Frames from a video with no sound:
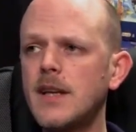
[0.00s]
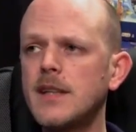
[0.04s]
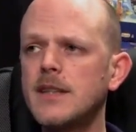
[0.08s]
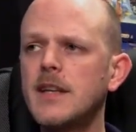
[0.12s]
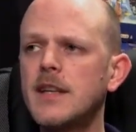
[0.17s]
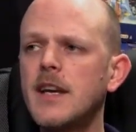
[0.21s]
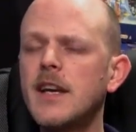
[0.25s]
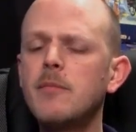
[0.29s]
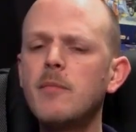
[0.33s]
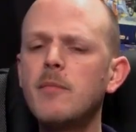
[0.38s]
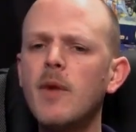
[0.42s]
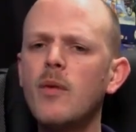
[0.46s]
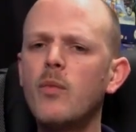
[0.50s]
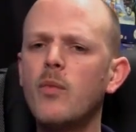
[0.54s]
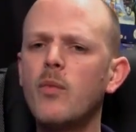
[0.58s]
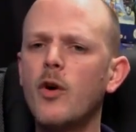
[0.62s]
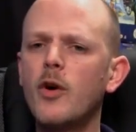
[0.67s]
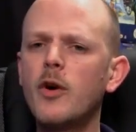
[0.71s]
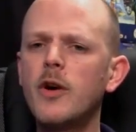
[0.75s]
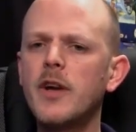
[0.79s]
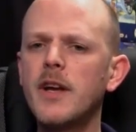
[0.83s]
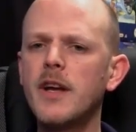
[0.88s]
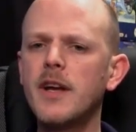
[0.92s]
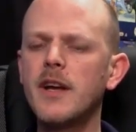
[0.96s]
take my
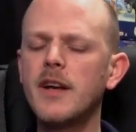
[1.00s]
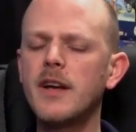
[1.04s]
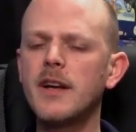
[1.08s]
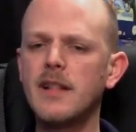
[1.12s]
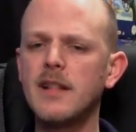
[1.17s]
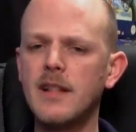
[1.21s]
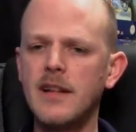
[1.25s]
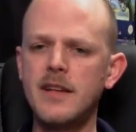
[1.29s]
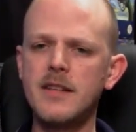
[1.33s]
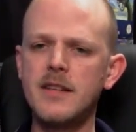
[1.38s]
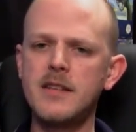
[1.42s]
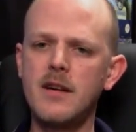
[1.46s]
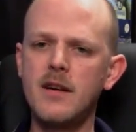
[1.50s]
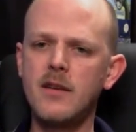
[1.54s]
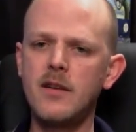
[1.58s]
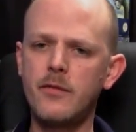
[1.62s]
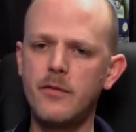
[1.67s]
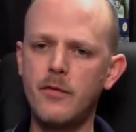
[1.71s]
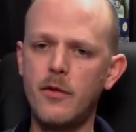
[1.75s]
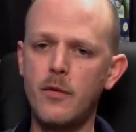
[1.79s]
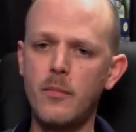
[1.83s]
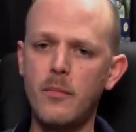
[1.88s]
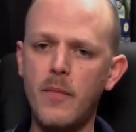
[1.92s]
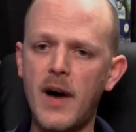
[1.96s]
working laser
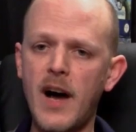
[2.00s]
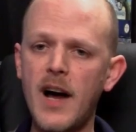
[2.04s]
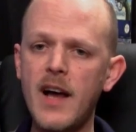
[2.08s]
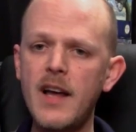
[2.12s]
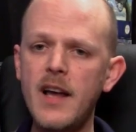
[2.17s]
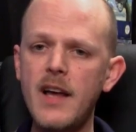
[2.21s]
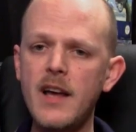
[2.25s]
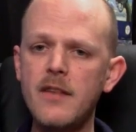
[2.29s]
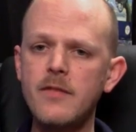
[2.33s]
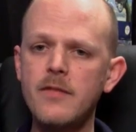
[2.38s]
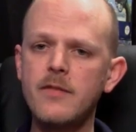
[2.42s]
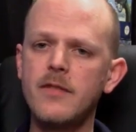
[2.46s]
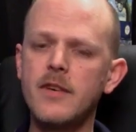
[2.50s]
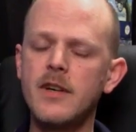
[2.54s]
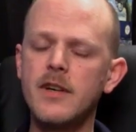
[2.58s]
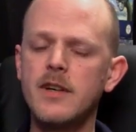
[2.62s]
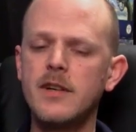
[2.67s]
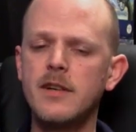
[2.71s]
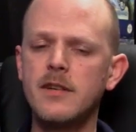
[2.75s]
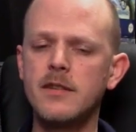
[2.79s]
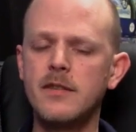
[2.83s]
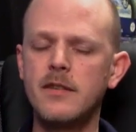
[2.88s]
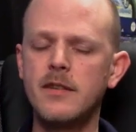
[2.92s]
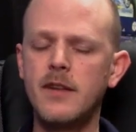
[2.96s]
from my
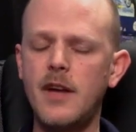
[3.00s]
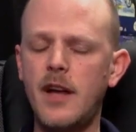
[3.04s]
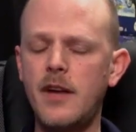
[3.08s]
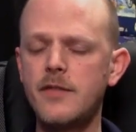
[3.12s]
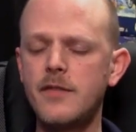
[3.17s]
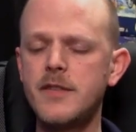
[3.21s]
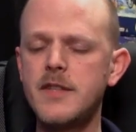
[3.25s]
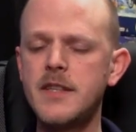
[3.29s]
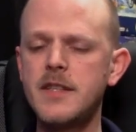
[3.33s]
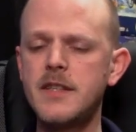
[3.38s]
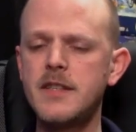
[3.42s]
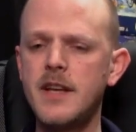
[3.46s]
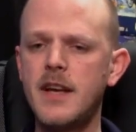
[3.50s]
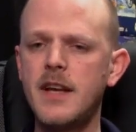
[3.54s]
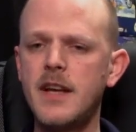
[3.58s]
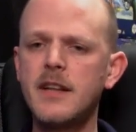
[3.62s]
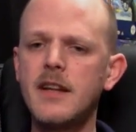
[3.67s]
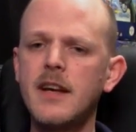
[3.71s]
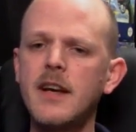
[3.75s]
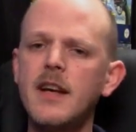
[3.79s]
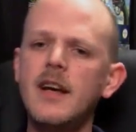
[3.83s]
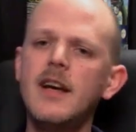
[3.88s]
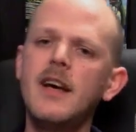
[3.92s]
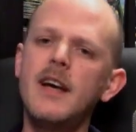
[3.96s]

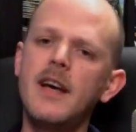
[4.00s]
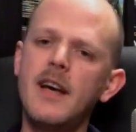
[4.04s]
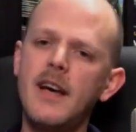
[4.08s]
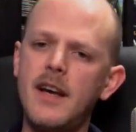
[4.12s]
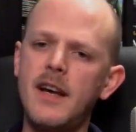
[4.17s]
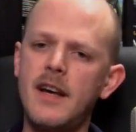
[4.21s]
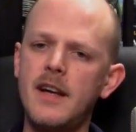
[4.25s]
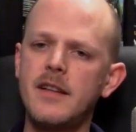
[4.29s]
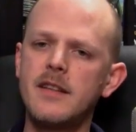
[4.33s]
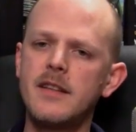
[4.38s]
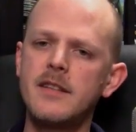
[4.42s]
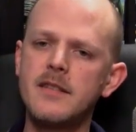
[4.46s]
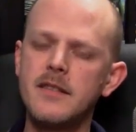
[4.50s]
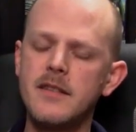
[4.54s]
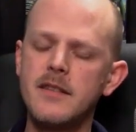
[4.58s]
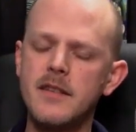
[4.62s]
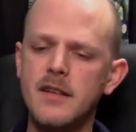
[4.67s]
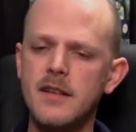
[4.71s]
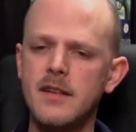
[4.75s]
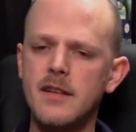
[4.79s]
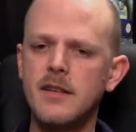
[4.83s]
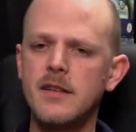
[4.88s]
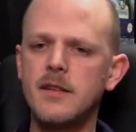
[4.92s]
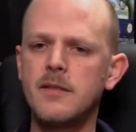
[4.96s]
FC10 and
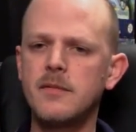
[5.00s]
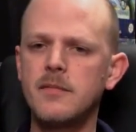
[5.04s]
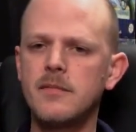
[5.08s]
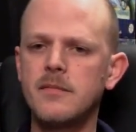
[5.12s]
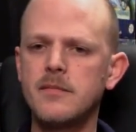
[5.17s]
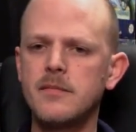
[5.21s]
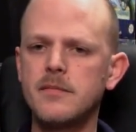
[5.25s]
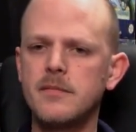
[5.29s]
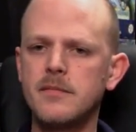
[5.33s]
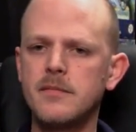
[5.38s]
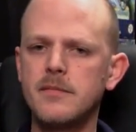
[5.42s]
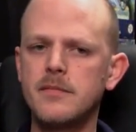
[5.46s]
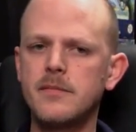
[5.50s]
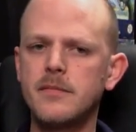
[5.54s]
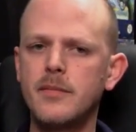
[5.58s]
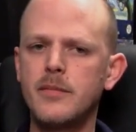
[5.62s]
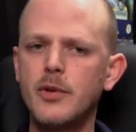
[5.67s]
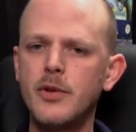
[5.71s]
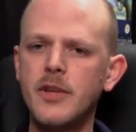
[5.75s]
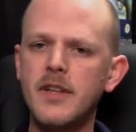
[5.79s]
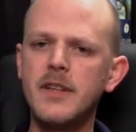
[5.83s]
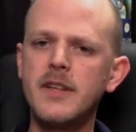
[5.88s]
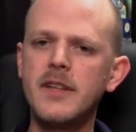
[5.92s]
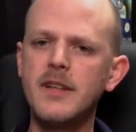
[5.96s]

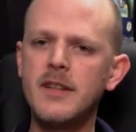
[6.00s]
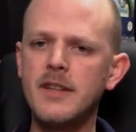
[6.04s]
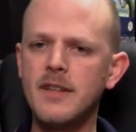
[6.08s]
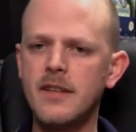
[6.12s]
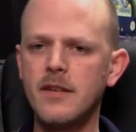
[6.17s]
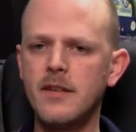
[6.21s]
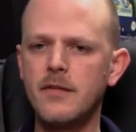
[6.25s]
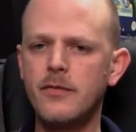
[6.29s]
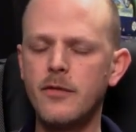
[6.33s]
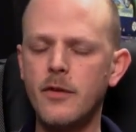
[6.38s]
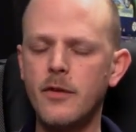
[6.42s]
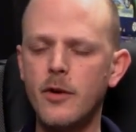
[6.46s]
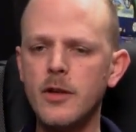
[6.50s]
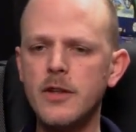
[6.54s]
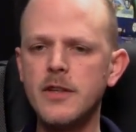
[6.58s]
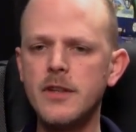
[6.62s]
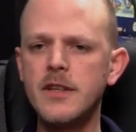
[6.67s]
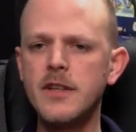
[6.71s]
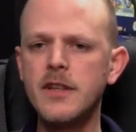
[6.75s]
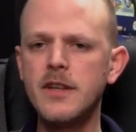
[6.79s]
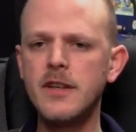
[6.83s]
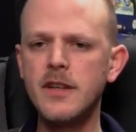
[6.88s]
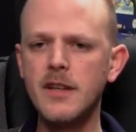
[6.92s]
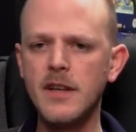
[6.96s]
put it in the
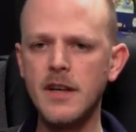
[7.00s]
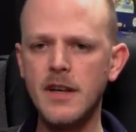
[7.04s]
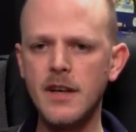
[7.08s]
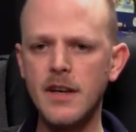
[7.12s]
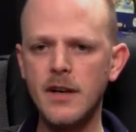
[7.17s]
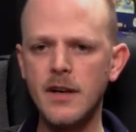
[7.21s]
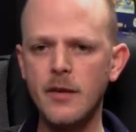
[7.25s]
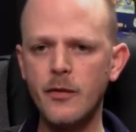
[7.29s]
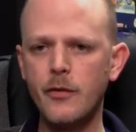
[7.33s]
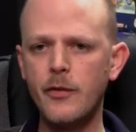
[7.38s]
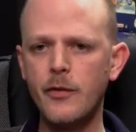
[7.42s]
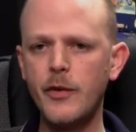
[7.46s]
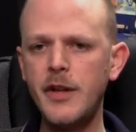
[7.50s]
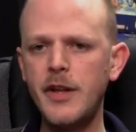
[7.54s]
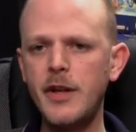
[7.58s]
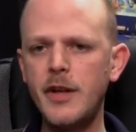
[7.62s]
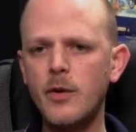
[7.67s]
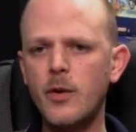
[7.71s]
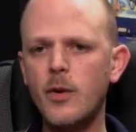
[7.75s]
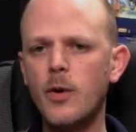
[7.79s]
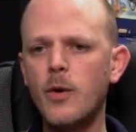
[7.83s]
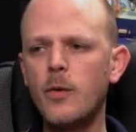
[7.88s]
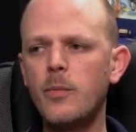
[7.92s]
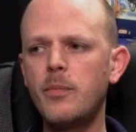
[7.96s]
faulty
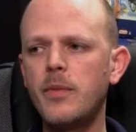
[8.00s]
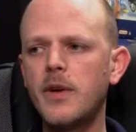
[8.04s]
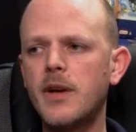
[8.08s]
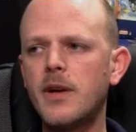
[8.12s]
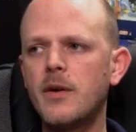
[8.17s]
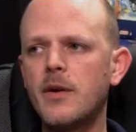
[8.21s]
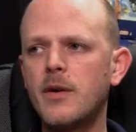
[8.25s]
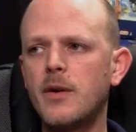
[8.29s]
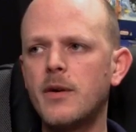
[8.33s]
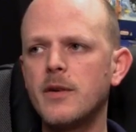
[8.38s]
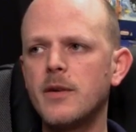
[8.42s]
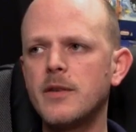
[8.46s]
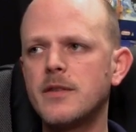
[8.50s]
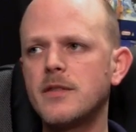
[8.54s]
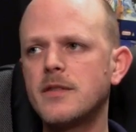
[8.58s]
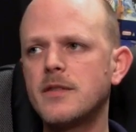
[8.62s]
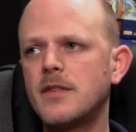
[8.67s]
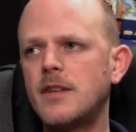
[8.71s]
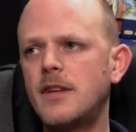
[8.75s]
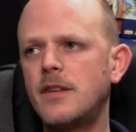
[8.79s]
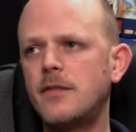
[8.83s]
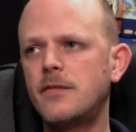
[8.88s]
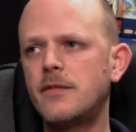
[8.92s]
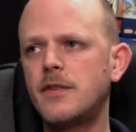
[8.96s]
3DO,
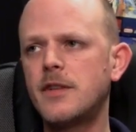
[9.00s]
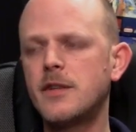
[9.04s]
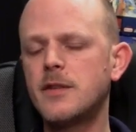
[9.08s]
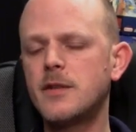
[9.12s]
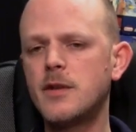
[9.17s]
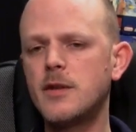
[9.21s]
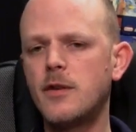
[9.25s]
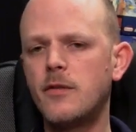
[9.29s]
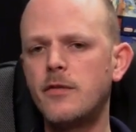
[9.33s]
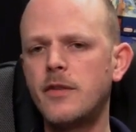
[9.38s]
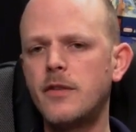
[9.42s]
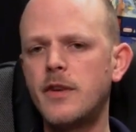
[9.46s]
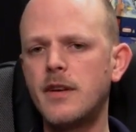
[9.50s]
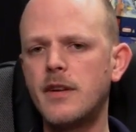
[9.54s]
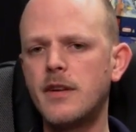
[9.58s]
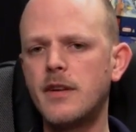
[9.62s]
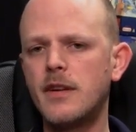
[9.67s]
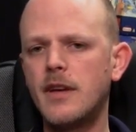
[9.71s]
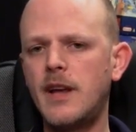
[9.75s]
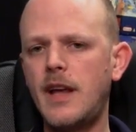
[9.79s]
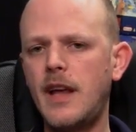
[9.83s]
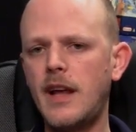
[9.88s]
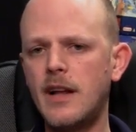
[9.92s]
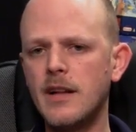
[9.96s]
because if there's
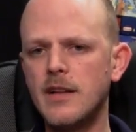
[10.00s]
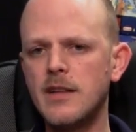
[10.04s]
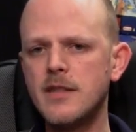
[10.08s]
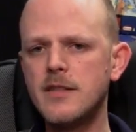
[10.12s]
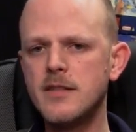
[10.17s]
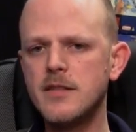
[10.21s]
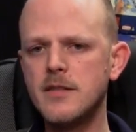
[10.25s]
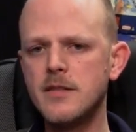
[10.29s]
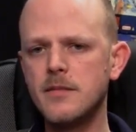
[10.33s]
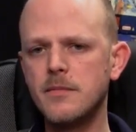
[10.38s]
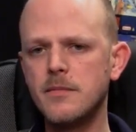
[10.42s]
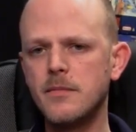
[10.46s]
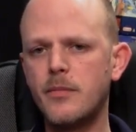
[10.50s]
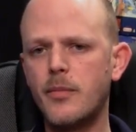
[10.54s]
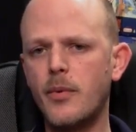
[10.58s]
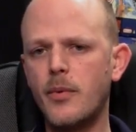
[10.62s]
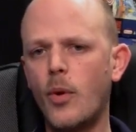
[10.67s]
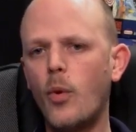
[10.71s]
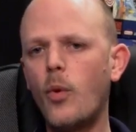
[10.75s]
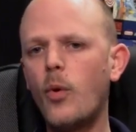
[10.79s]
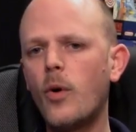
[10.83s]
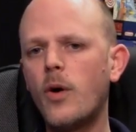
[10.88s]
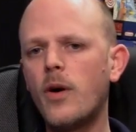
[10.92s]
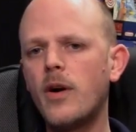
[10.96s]
something else
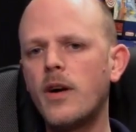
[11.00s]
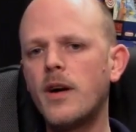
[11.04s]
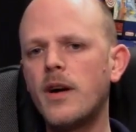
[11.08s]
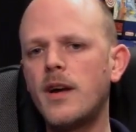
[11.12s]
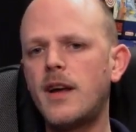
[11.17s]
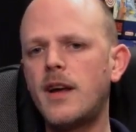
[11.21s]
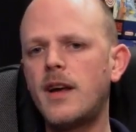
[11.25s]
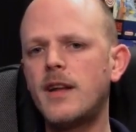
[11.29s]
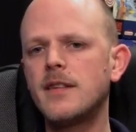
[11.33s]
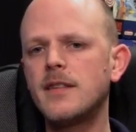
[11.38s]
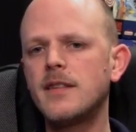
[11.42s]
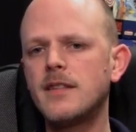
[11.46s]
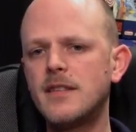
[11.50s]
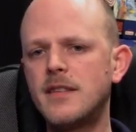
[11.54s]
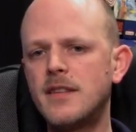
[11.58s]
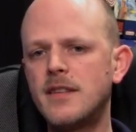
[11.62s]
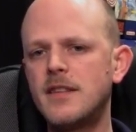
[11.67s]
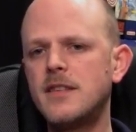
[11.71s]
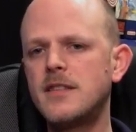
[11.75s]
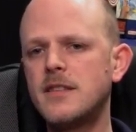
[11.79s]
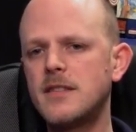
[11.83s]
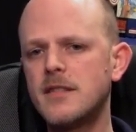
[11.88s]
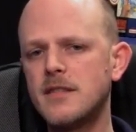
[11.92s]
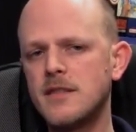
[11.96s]
broken and
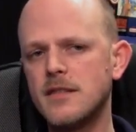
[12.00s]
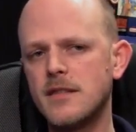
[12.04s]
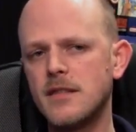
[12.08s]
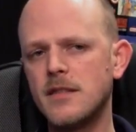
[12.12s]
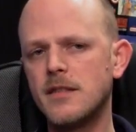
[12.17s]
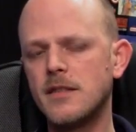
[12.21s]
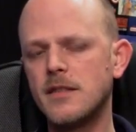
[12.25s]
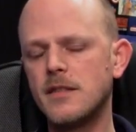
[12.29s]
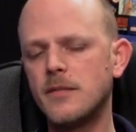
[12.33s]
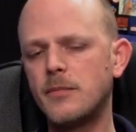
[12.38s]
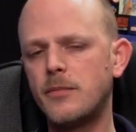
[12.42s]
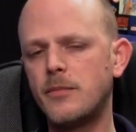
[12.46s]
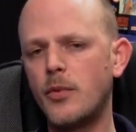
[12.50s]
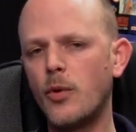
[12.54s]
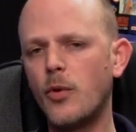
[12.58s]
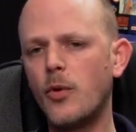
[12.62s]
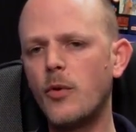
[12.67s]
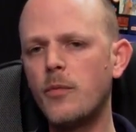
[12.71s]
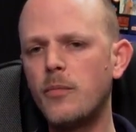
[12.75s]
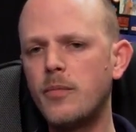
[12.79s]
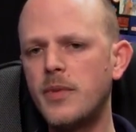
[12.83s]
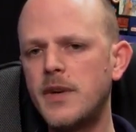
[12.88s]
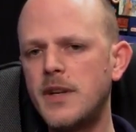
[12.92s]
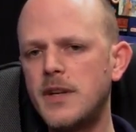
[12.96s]
this
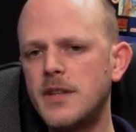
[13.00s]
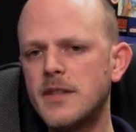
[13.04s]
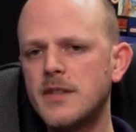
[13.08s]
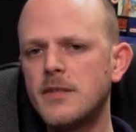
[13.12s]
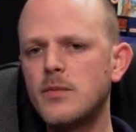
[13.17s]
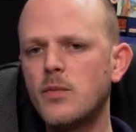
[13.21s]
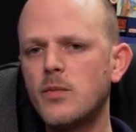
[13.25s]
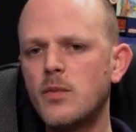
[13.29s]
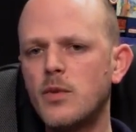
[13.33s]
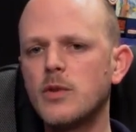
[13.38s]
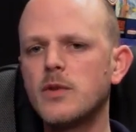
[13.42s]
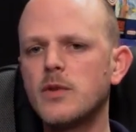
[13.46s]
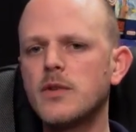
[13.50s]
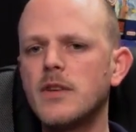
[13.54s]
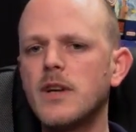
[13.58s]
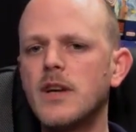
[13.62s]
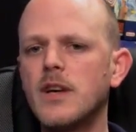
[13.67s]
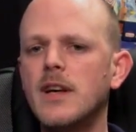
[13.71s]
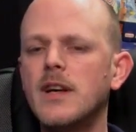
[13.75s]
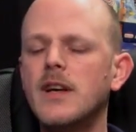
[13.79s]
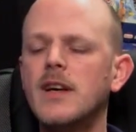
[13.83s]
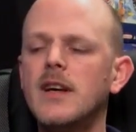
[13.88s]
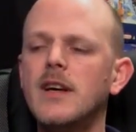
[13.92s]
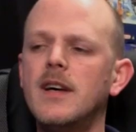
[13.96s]
broken piece would
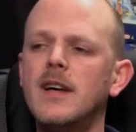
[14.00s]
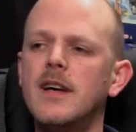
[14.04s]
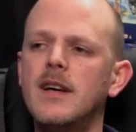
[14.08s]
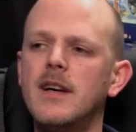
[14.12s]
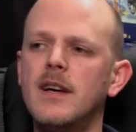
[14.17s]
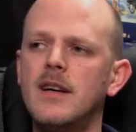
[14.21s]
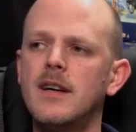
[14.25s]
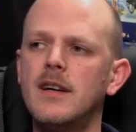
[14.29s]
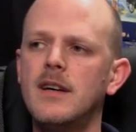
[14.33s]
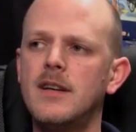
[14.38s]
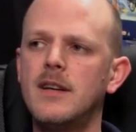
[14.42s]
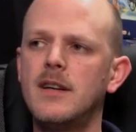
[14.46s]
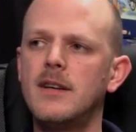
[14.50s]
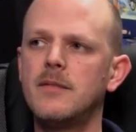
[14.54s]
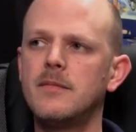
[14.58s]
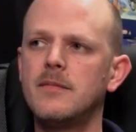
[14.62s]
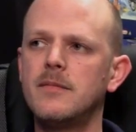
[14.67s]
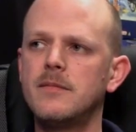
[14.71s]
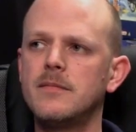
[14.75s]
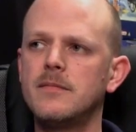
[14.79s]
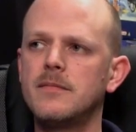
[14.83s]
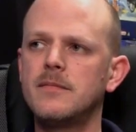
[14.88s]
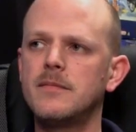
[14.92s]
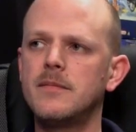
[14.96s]

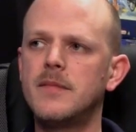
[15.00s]
have